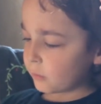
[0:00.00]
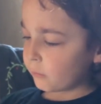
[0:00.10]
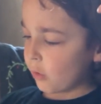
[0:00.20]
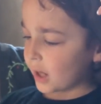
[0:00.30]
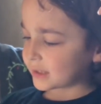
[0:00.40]

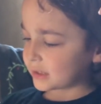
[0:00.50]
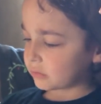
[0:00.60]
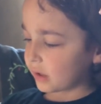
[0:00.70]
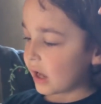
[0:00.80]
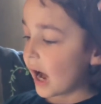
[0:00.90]

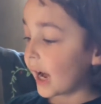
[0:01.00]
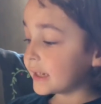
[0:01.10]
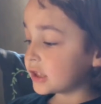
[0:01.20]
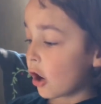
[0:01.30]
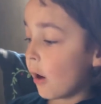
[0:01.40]
practiced with
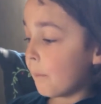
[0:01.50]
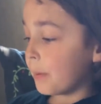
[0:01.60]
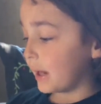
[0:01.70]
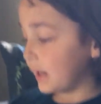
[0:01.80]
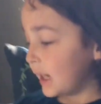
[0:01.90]
eyes
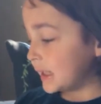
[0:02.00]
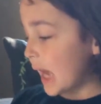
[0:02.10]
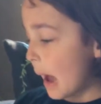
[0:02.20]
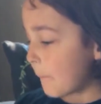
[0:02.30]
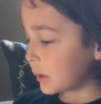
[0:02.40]
open
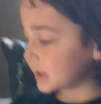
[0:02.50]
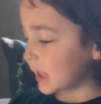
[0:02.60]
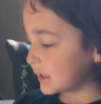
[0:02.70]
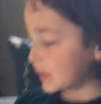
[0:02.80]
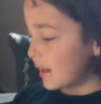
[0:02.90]
to
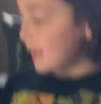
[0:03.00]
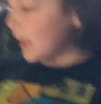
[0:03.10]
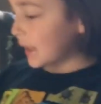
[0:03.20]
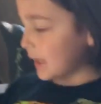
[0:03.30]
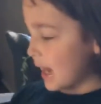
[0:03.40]
emphasize
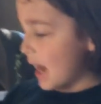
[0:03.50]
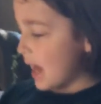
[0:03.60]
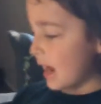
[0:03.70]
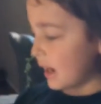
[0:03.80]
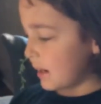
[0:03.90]
that the
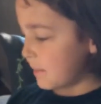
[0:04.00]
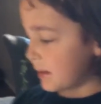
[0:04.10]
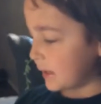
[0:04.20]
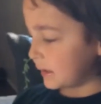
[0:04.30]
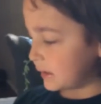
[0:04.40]
aim
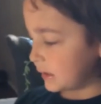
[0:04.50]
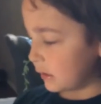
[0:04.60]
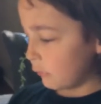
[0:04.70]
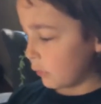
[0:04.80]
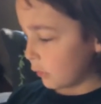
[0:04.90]
is
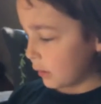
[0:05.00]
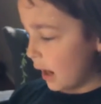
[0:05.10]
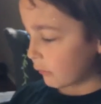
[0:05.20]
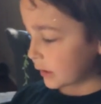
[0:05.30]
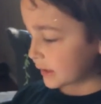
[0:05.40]
to learn
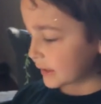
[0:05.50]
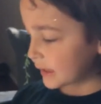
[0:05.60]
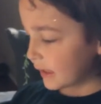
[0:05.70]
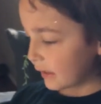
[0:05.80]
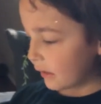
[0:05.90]
how to
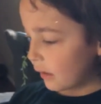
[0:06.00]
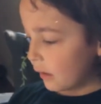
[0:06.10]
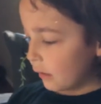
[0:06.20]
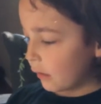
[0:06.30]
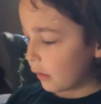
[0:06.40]
see.
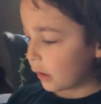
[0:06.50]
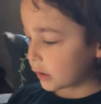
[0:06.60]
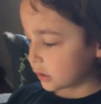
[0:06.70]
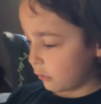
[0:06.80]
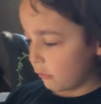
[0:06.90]

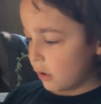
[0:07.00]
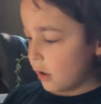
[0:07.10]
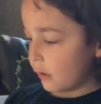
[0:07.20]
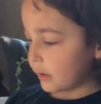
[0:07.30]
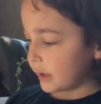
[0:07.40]
Also,
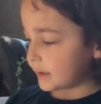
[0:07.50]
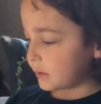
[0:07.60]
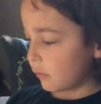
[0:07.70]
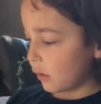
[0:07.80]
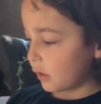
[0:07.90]
unless
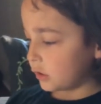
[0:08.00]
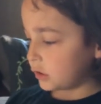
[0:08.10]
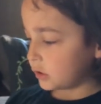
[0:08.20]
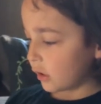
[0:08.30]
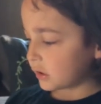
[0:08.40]
you are
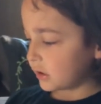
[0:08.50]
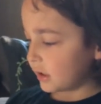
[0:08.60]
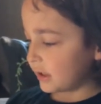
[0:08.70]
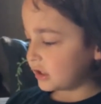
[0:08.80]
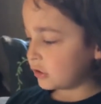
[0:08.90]

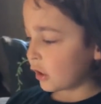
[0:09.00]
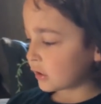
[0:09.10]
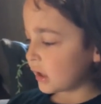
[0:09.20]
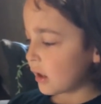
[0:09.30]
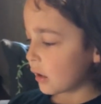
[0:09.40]

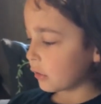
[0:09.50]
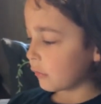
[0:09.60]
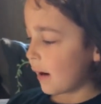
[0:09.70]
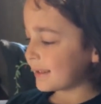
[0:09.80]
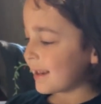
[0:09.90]
instructed
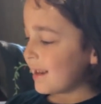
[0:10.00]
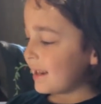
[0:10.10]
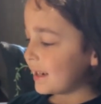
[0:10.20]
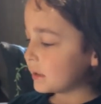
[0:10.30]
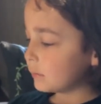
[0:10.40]
otherwise,
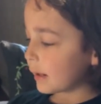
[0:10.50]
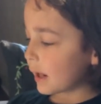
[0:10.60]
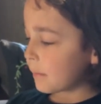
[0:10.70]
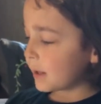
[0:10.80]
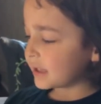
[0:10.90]
it is
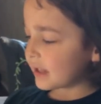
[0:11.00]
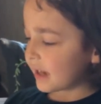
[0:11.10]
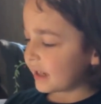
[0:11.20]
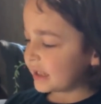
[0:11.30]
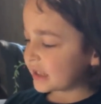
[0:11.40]
recommended
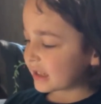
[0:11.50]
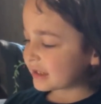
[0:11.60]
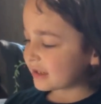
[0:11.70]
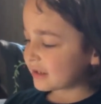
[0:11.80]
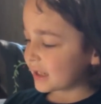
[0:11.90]
that each
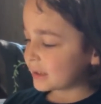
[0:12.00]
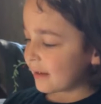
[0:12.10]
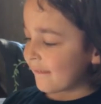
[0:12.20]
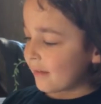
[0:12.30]
exercise